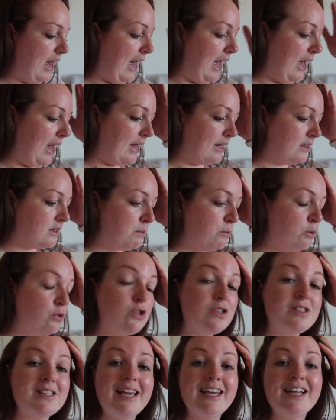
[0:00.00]
And I'm
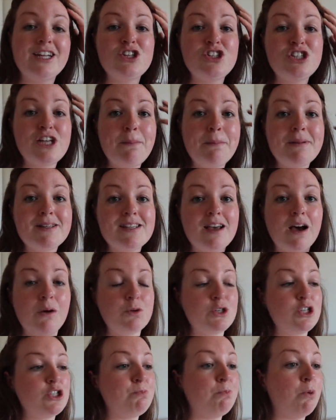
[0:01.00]
also staying in a shepherd's
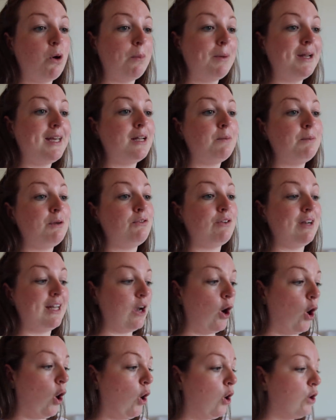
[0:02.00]
hut, which is probably going to be really
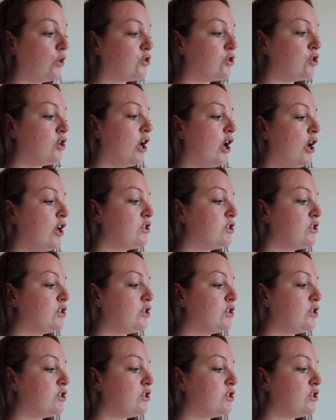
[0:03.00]
hot.